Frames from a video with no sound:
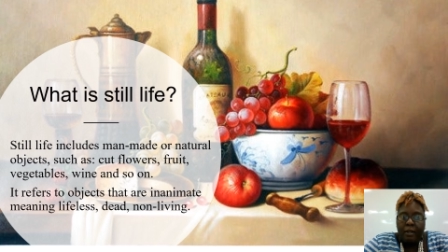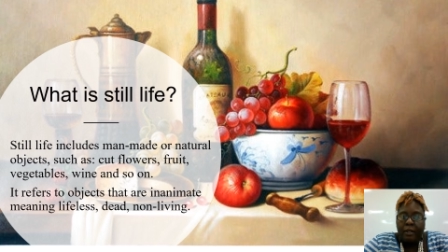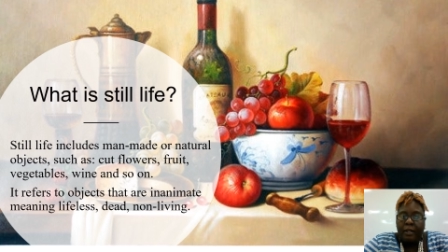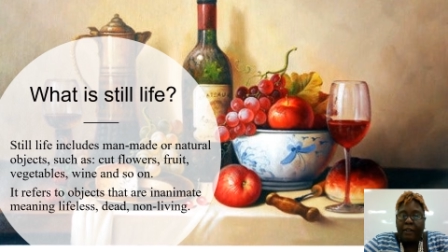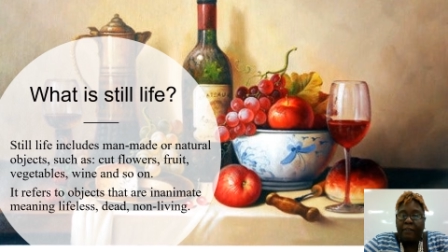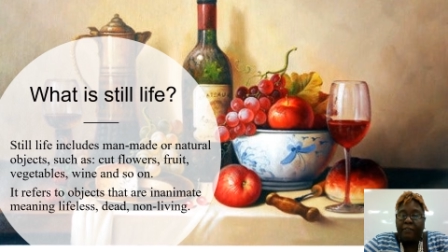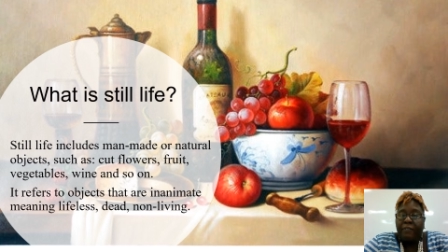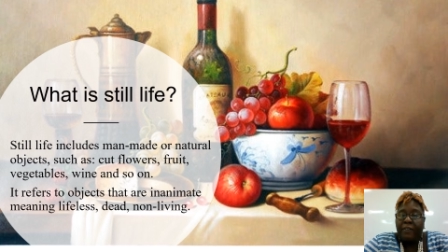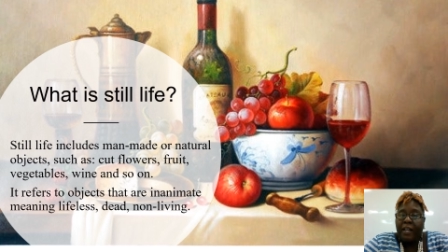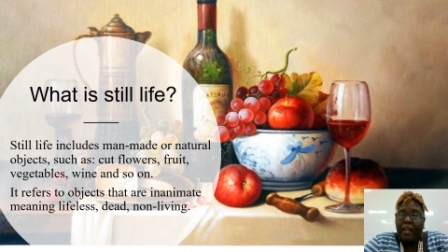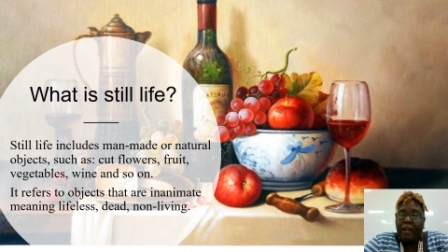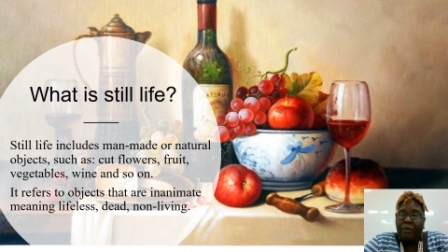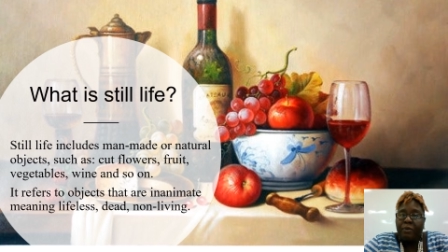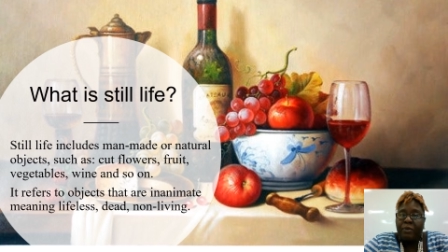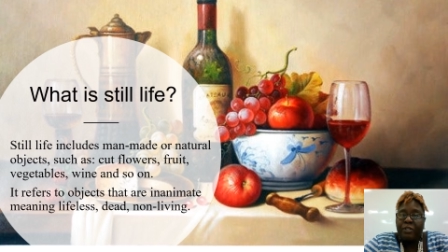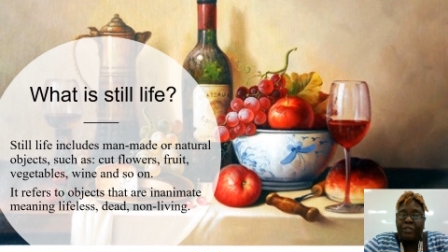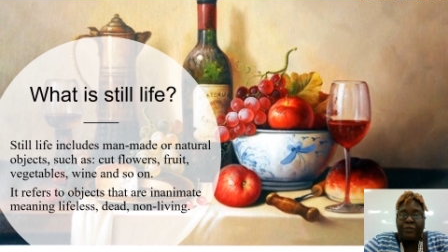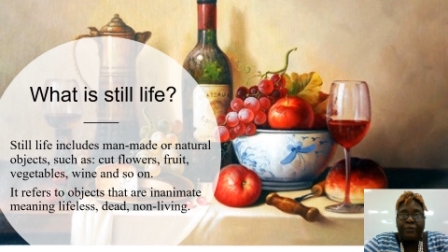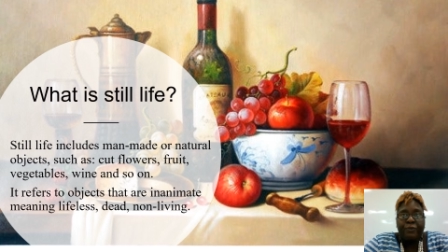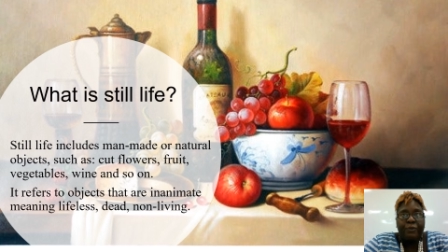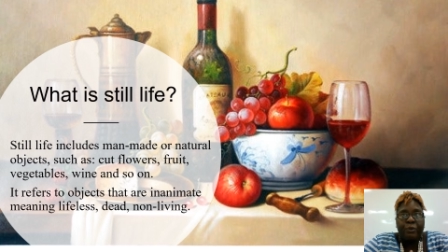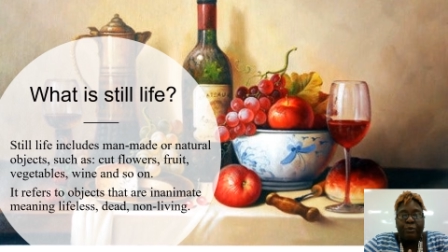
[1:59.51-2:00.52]
cut
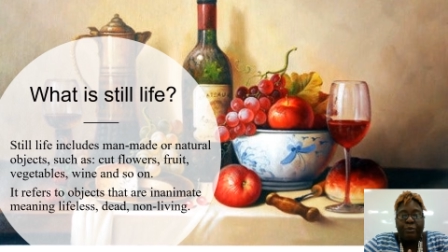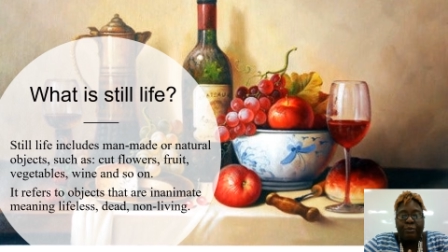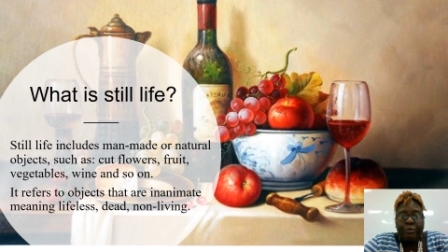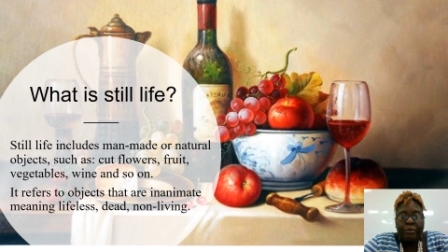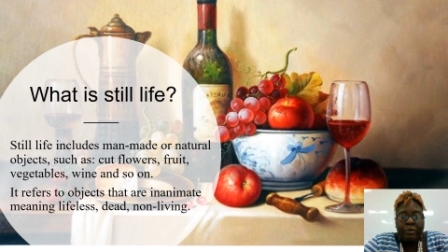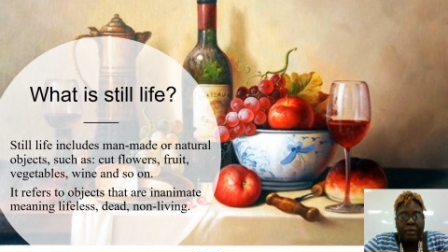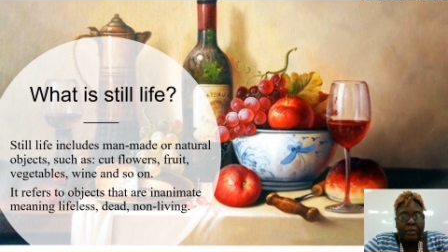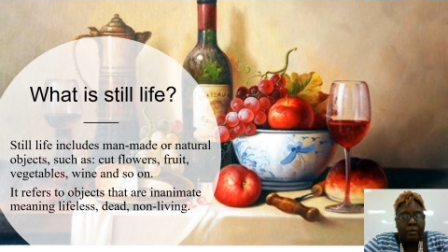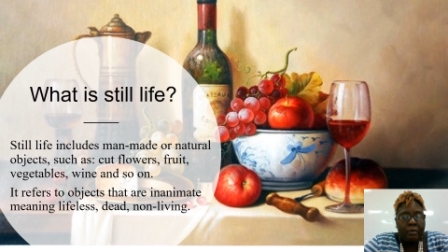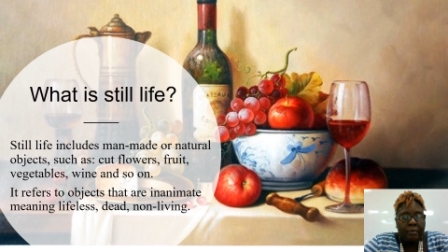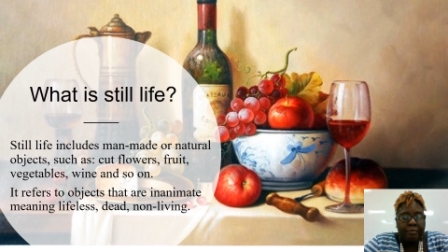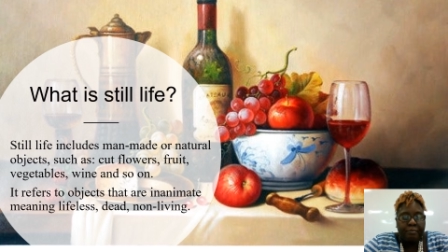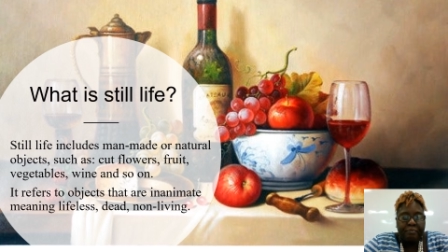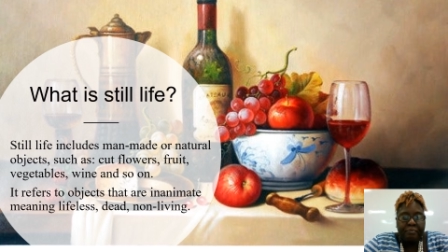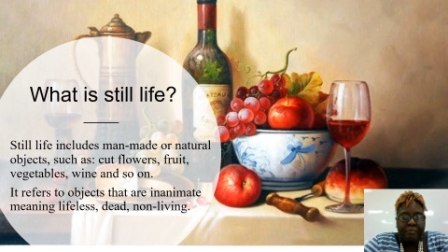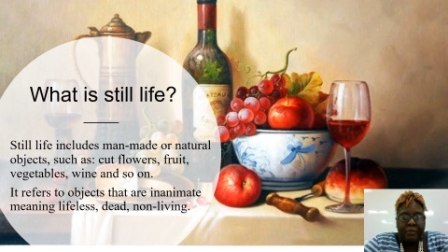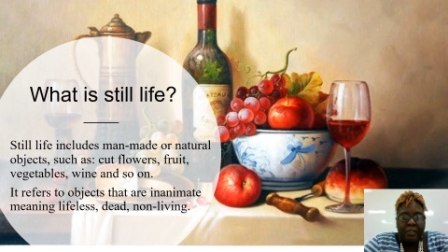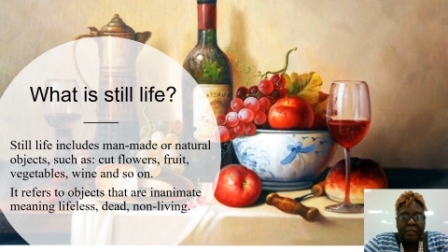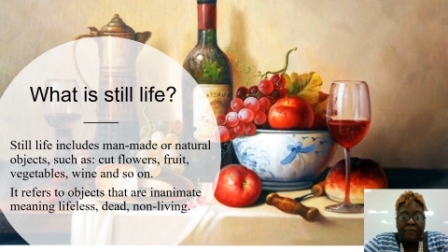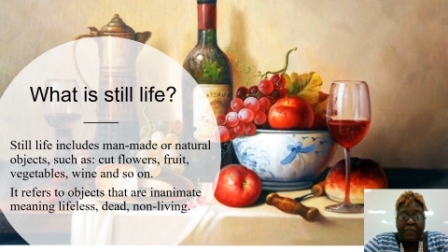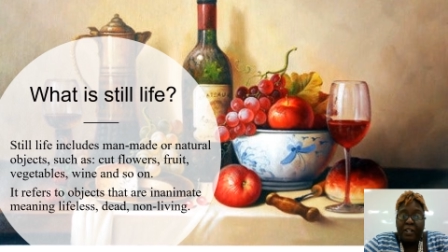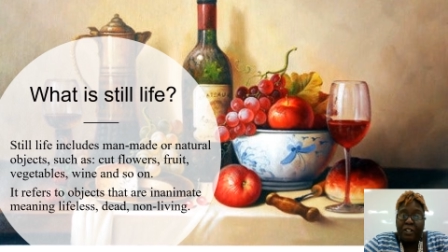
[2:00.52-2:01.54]
flowers, fruits,
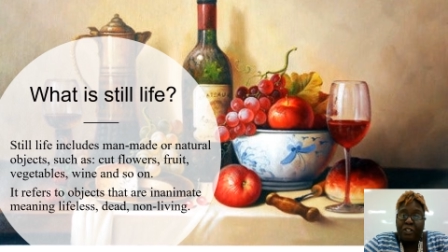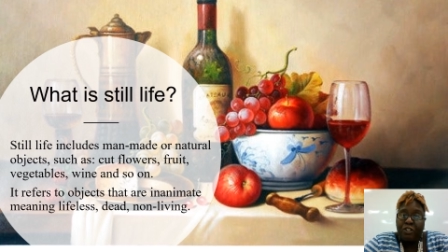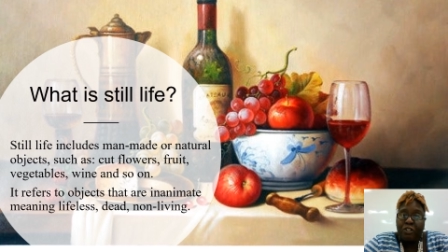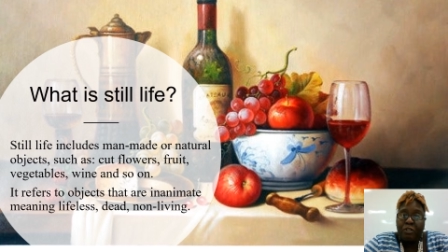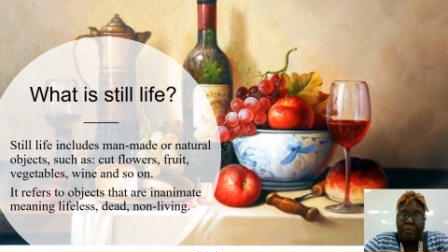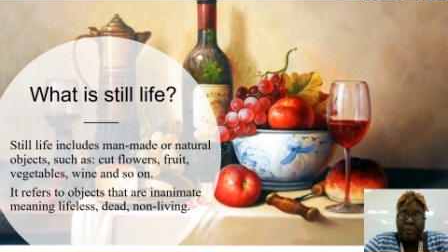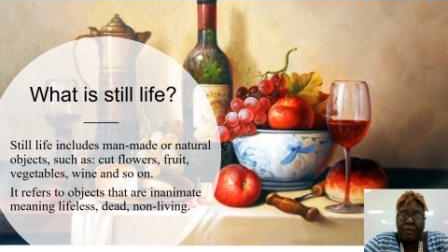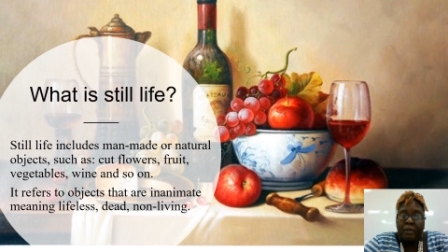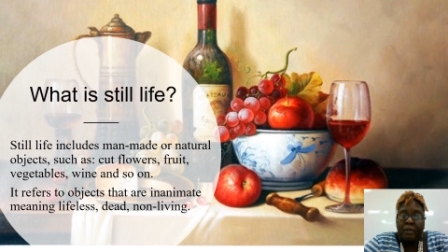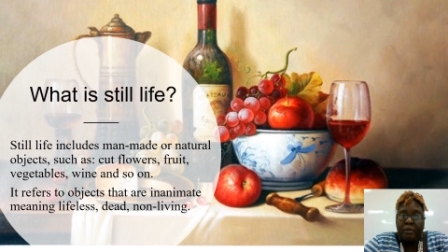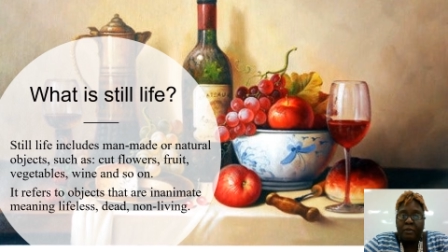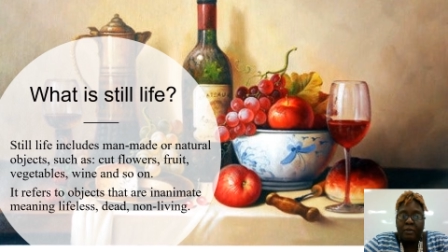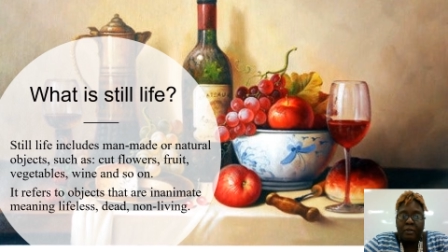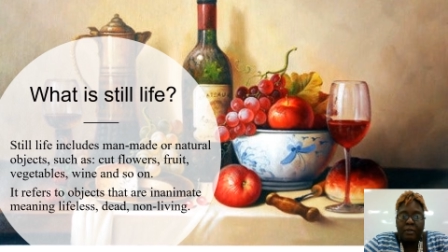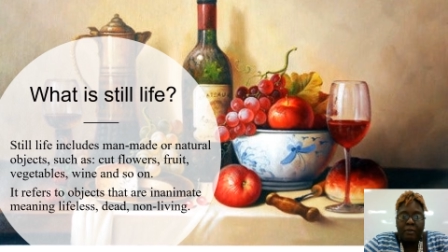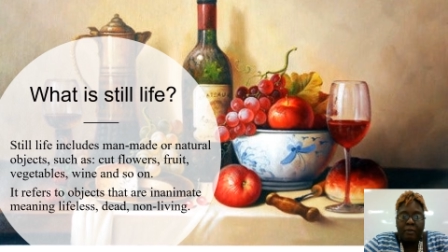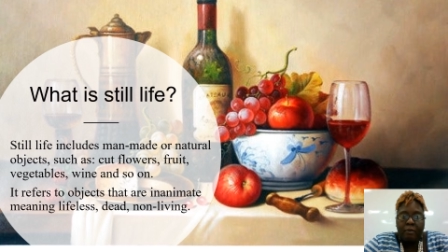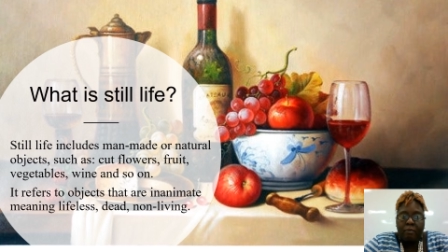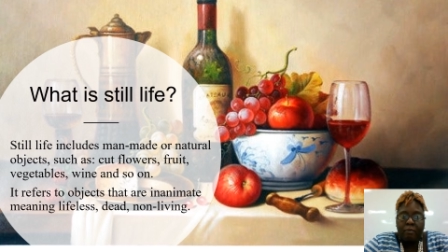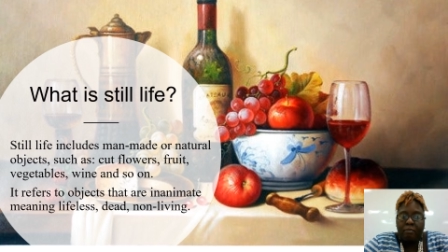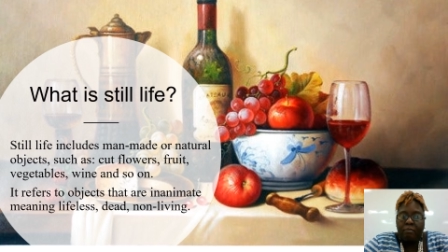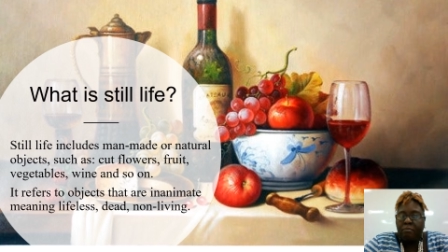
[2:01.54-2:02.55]
vegetables,